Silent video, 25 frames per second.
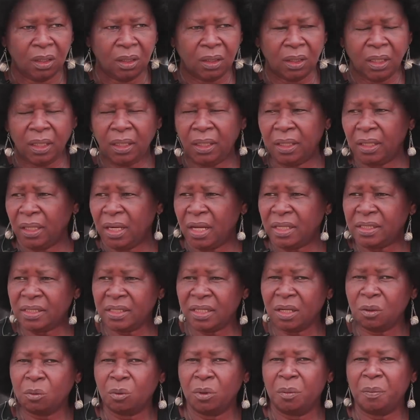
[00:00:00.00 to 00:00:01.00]
The
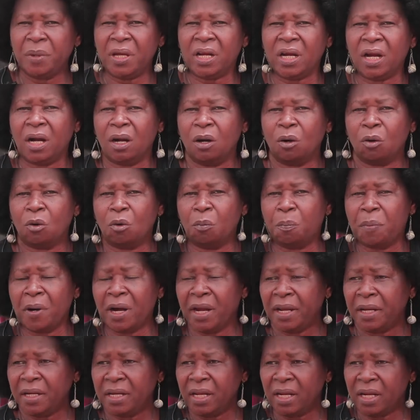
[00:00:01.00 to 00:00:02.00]
Nigerian women are
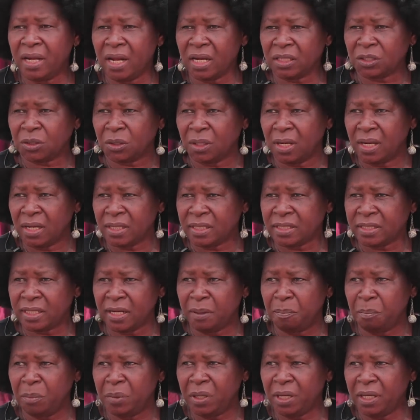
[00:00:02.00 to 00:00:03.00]
occupying the National
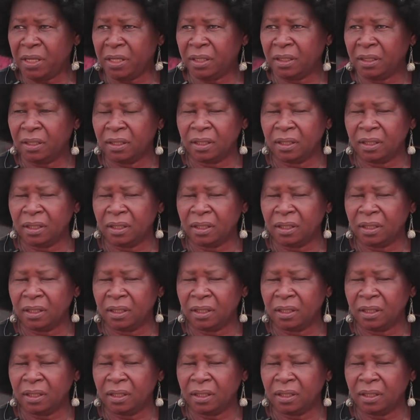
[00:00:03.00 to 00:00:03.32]
Assembly